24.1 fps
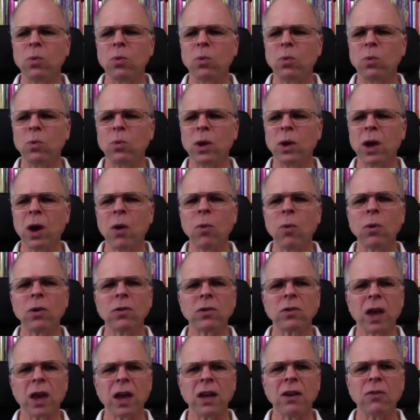we always
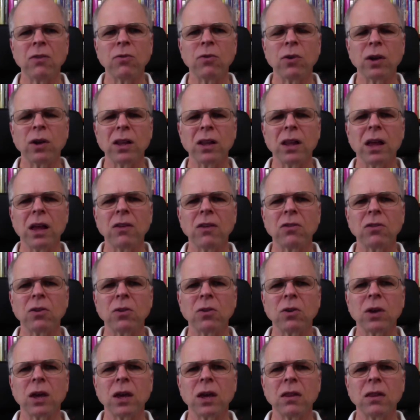kind of realized,
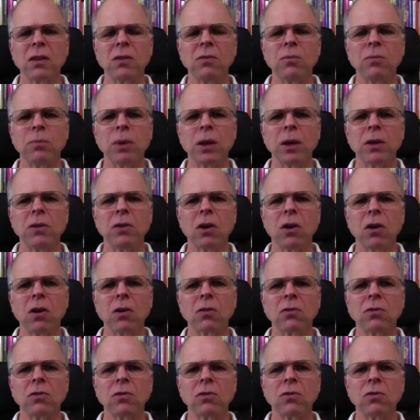okay, these big
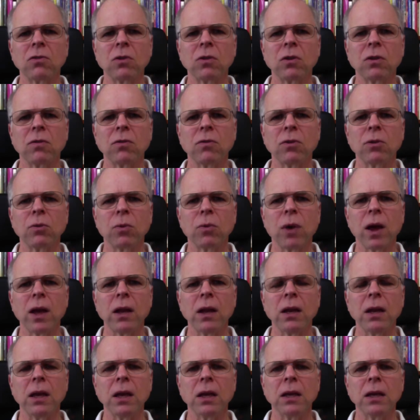dogs are sort of
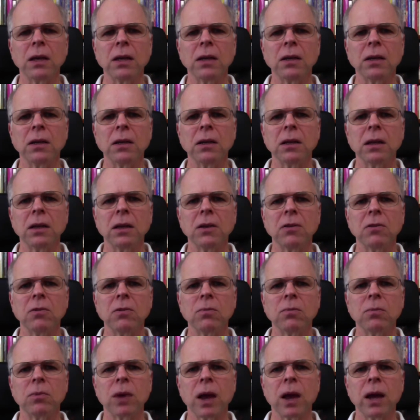threatening, and he's
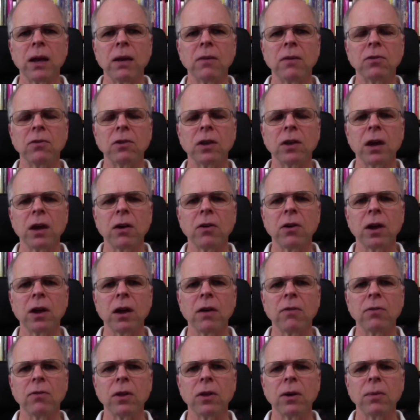kind of scared
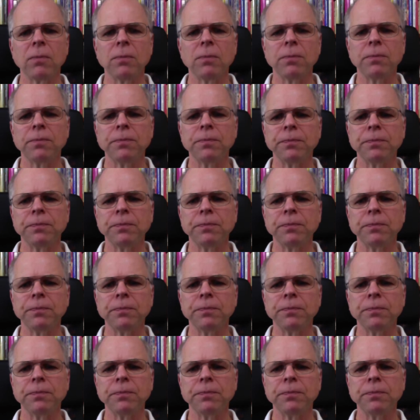of them.